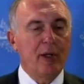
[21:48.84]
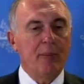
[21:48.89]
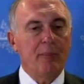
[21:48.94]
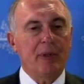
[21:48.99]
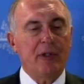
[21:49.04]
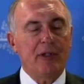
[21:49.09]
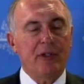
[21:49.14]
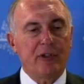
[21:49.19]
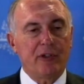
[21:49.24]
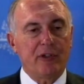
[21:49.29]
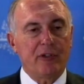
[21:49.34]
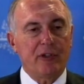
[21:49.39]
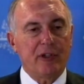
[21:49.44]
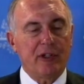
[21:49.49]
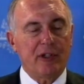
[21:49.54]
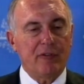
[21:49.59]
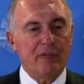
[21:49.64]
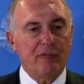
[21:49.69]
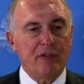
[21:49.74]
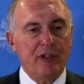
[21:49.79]
But the
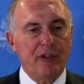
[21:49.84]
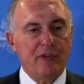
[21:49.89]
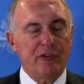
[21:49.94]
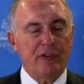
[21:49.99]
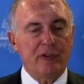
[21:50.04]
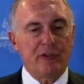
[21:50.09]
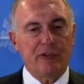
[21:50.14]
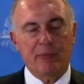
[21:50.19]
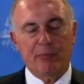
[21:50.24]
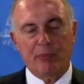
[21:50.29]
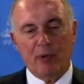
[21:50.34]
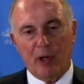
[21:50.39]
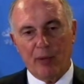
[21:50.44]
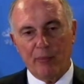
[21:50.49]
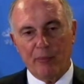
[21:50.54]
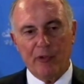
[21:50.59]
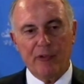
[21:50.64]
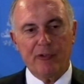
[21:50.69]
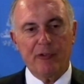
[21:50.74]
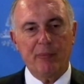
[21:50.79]
convention, as the
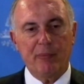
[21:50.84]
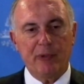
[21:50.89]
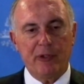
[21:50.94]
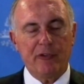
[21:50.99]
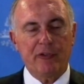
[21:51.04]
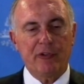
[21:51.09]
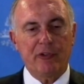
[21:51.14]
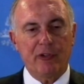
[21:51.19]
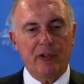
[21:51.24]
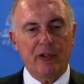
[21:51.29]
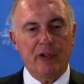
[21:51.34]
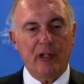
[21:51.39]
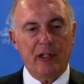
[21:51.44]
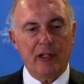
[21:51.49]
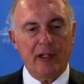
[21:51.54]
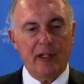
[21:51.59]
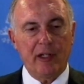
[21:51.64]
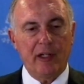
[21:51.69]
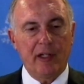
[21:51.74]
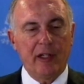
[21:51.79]
Prime Minister mentioned
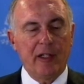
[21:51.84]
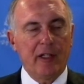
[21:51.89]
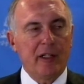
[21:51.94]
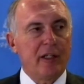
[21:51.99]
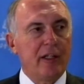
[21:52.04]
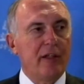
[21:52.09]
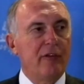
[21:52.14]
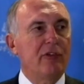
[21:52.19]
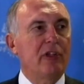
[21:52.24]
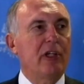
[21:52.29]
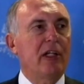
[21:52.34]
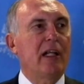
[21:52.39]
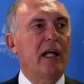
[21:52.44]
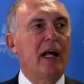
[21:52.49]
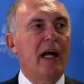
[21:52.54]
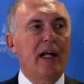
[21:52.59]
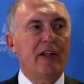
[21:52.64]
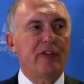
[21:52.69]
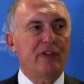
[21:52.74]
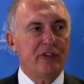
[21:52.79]
earlier, gives a
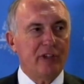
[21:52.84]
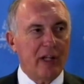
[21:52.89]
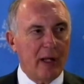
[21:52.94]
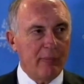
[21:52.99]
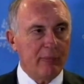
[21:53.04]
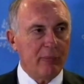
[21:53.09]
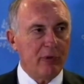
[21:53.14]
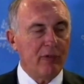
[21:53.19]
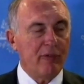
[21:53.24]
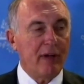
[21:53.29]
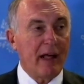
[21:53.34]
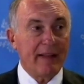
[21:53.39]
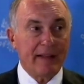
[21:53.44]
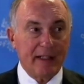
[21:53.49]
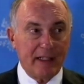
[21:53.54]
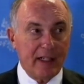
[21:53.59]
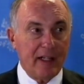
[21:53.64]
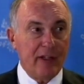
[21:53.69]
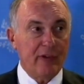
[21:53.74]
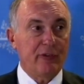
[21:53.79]
large number of other
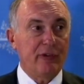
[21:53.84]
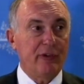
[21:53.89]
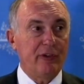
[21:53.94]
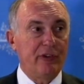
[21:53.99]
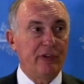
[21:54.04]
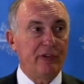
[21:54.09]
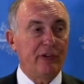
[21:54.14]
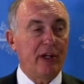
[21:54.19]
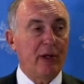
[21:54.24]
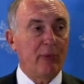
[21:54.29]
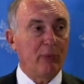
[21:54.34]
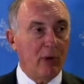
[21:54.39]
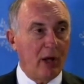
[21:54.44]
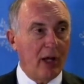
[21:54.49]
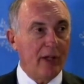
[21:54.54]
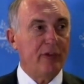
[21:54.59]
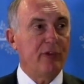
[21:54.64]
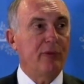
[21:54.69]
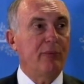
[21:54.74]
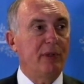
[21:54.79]
countries a
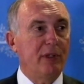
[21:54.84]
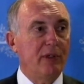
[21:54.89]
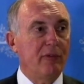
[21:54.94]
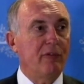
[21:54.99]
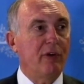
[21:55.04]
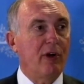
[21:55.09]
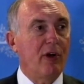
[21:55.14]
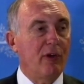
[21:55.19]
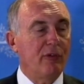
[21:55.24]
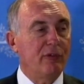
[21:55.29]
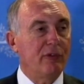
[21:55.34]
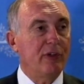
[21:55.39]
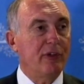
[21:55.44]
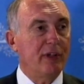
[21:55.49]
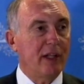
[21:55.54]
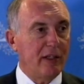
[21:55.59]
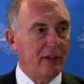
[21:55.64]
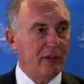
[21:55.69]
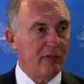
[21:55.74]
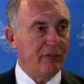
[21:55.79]
right to be involved in
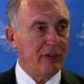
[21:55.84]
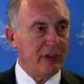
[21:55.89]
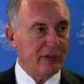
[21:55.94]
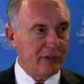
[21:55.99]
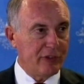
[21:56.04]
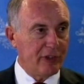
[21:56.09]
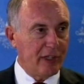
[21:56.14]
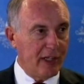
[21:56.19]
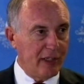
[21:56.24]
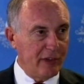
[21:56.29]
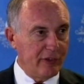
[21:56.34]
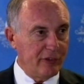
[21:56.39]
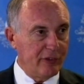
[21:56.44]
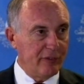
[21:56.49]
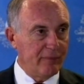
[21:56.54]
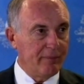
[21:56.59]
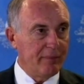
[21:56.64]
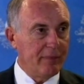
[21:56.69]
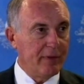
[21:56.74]
that investigation.